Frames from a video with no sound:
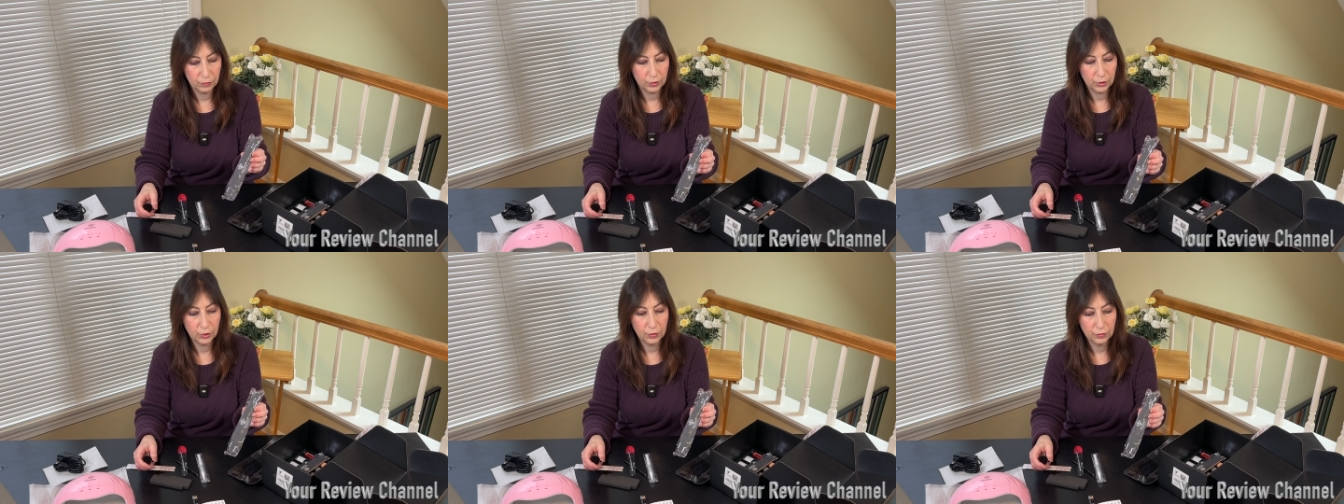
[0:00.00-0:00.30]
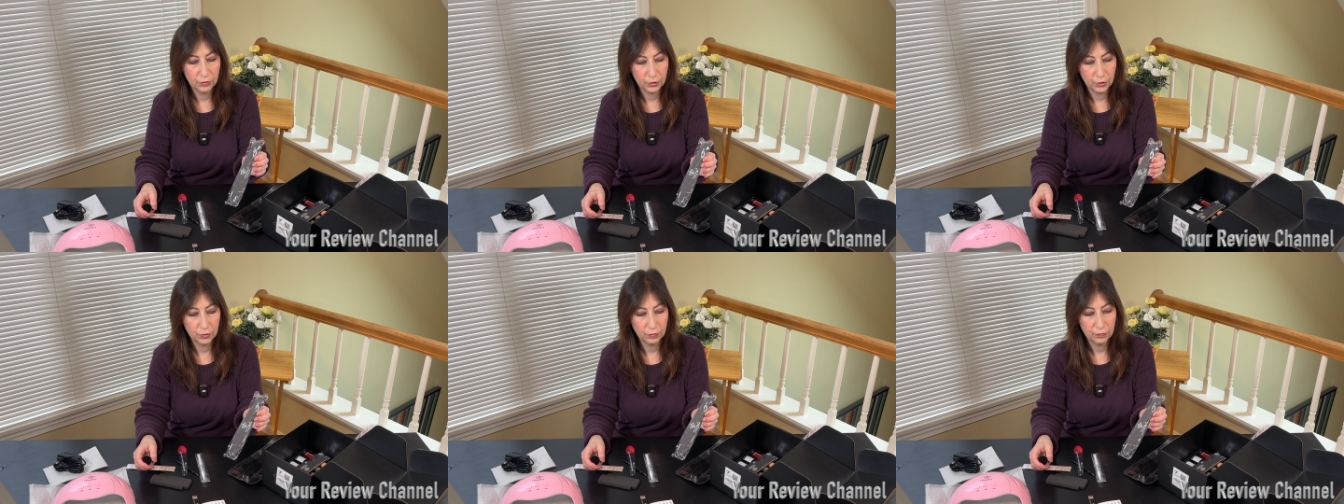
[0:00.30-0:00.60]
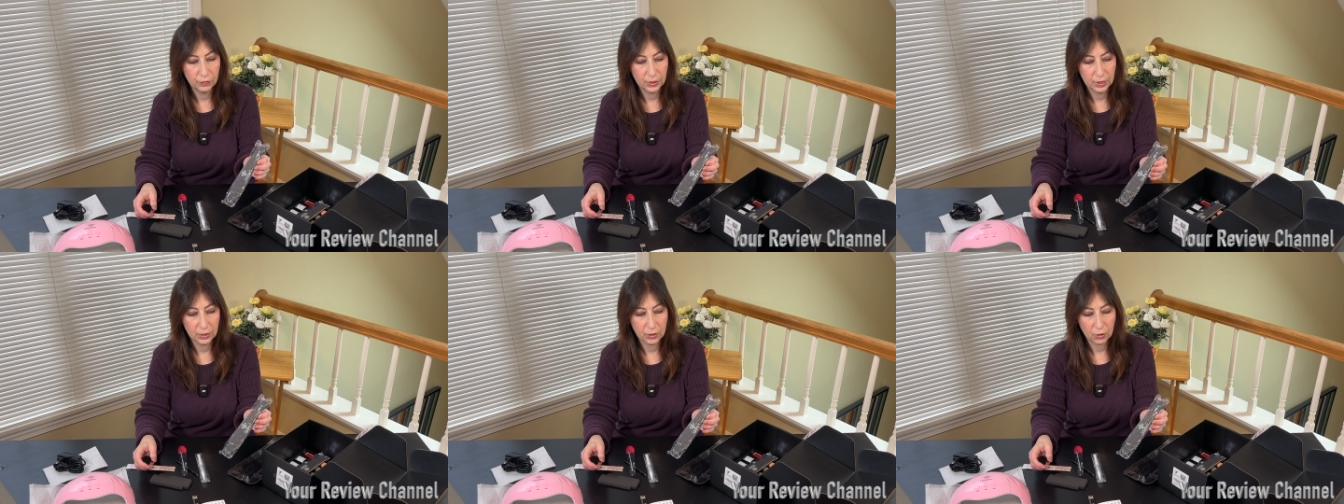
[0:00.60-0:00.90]
use
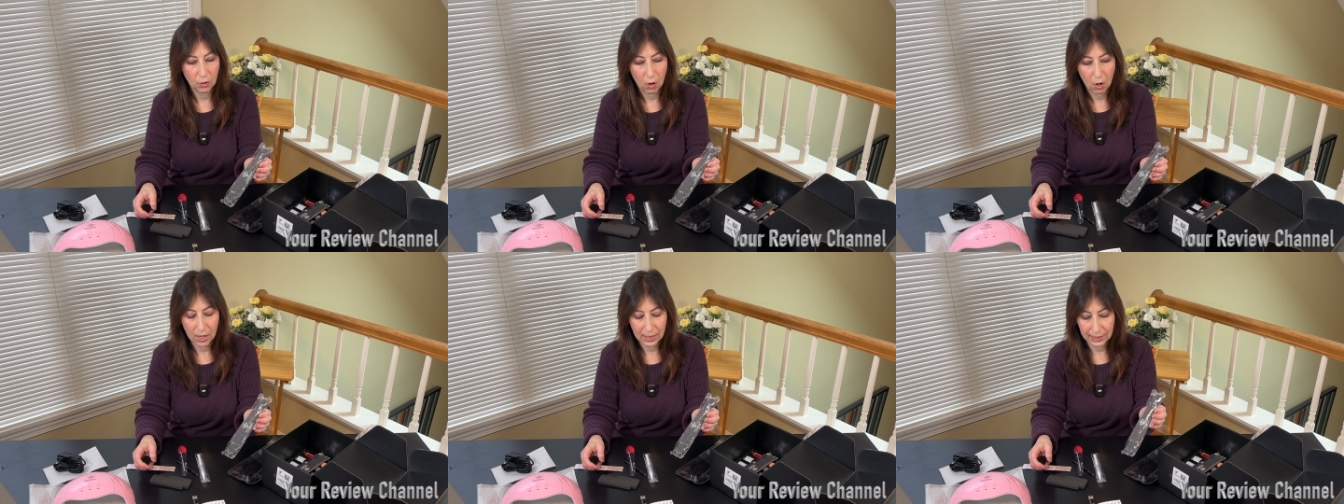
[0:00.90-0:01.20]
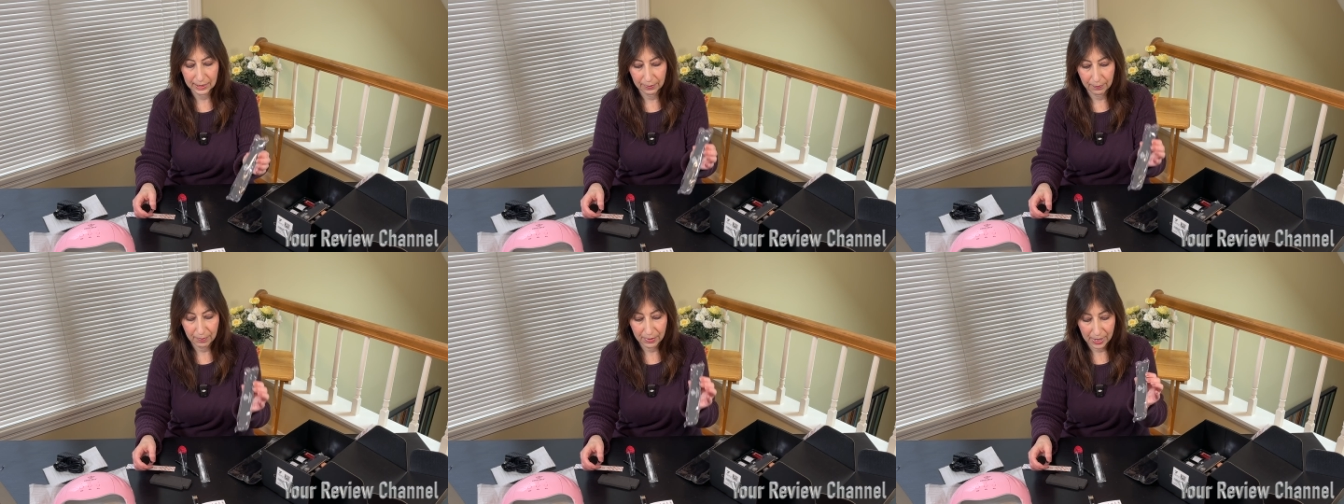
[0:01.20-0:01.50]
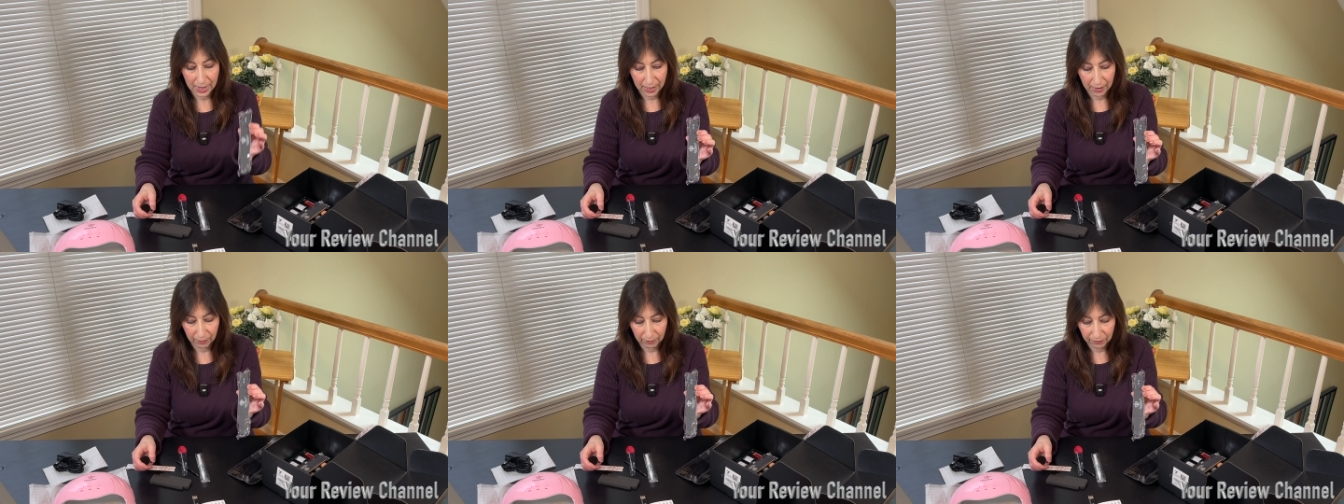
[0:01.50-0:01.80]
this awesome
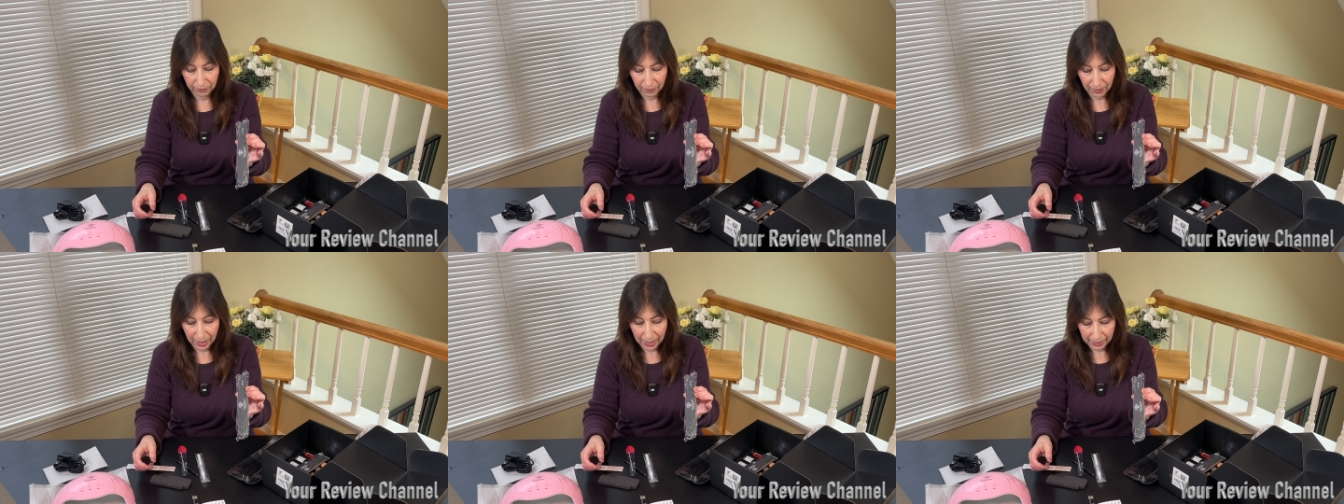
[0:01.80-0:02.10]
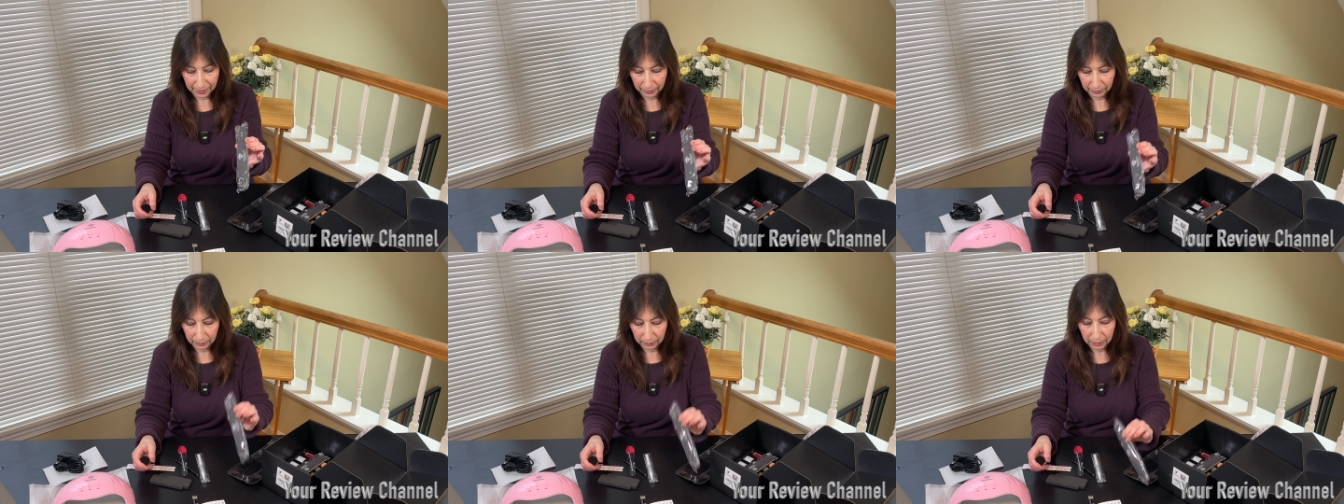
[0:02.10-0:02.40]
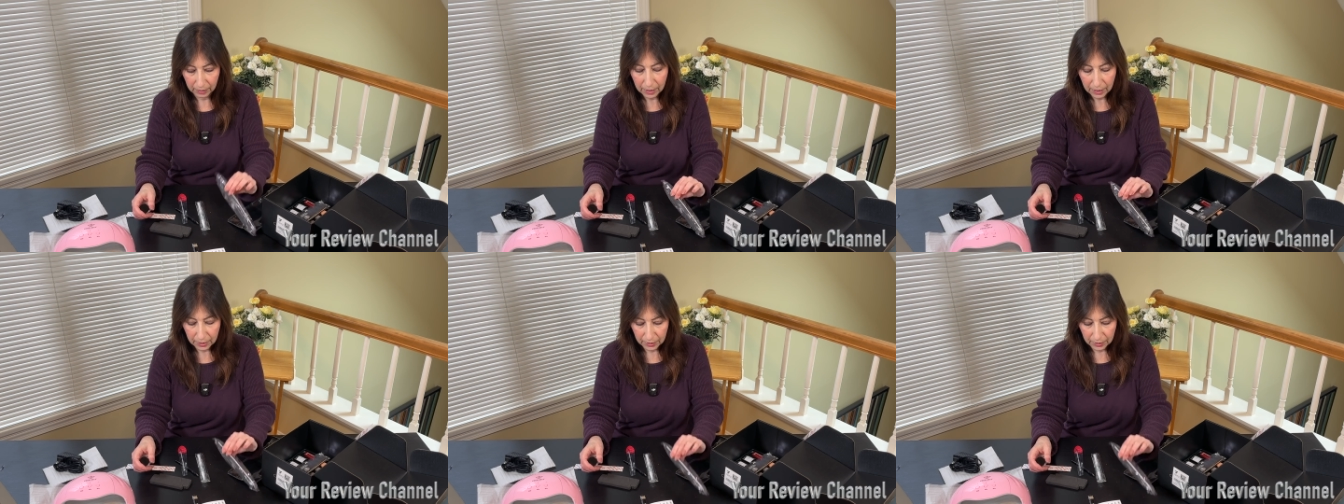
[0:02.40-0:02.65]
nail file